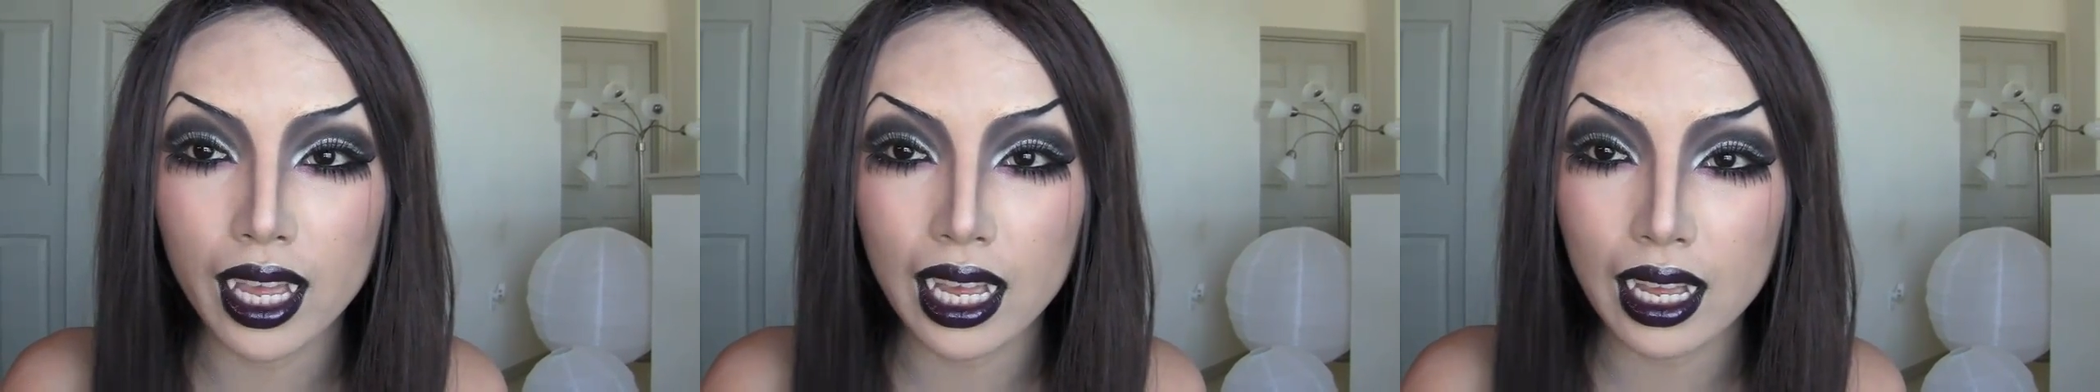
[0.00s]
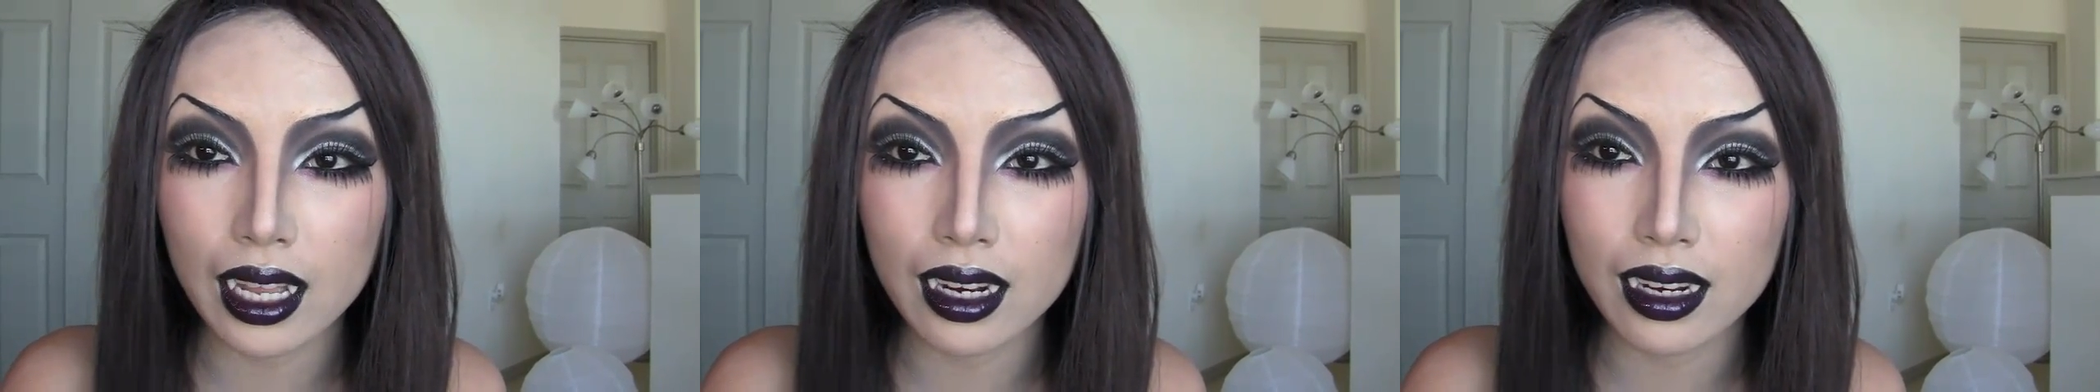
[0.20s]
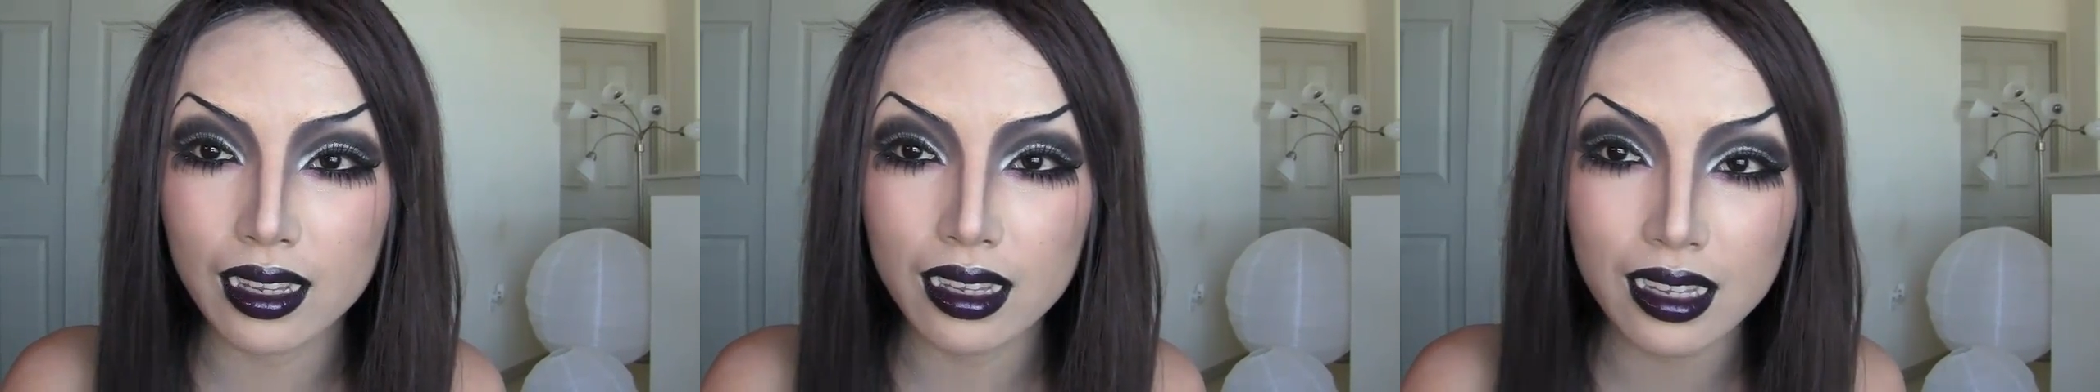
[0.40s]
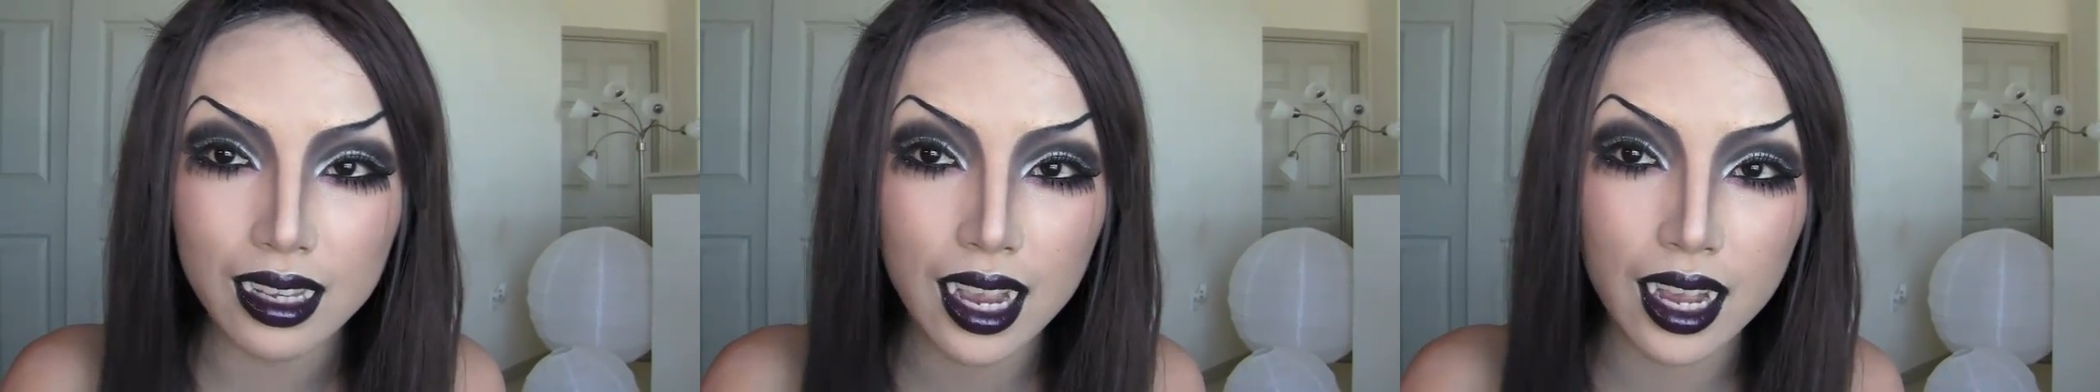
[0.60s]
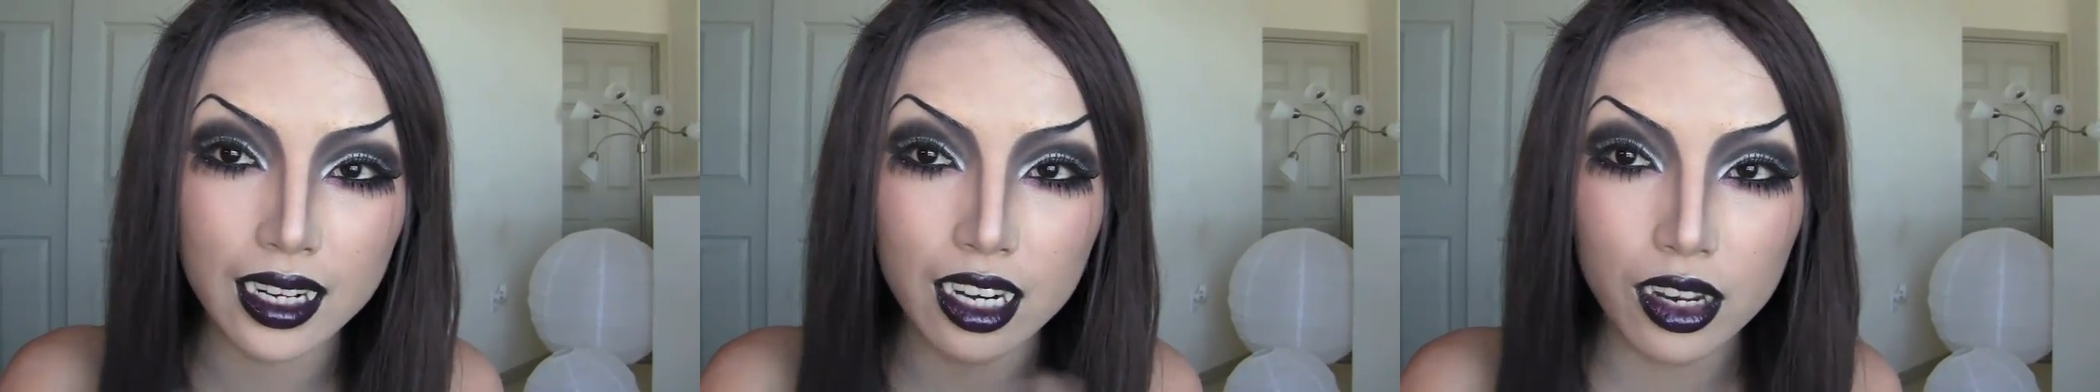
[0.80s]
and
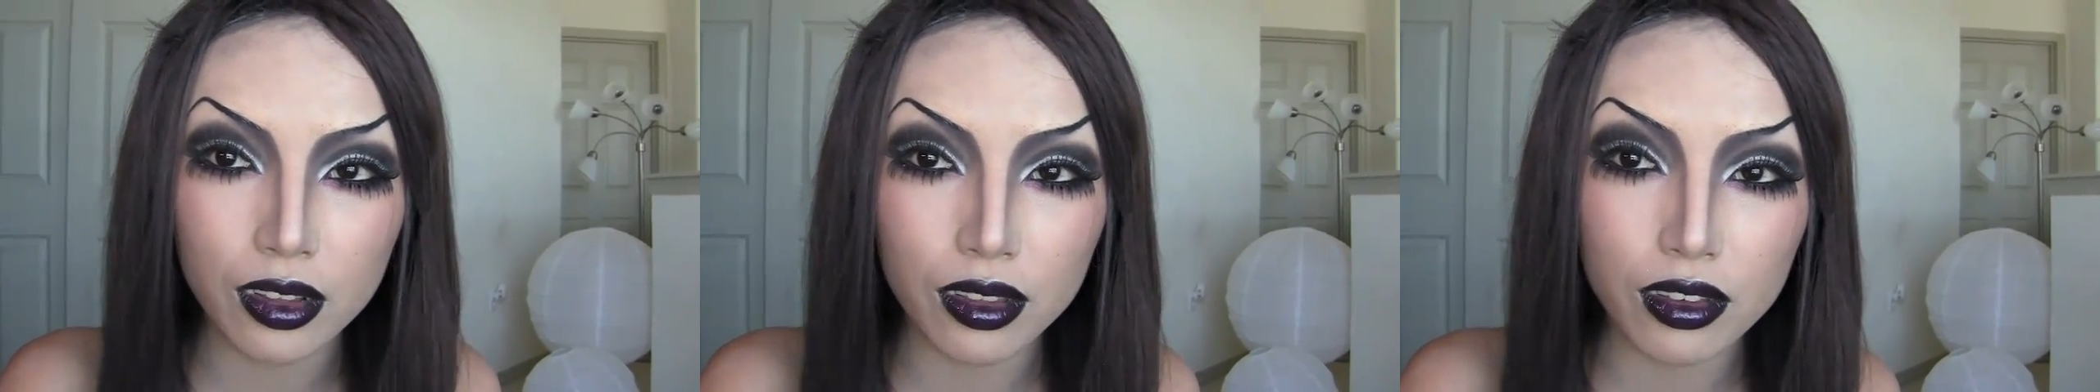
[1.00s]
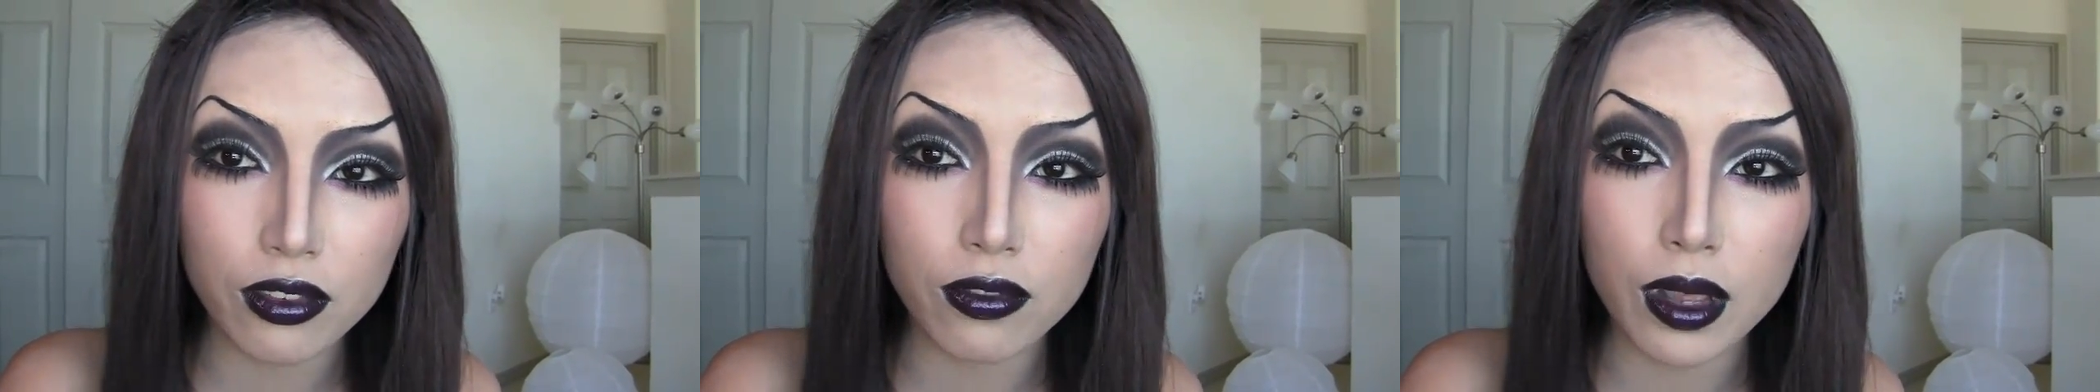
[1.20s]
see how to do this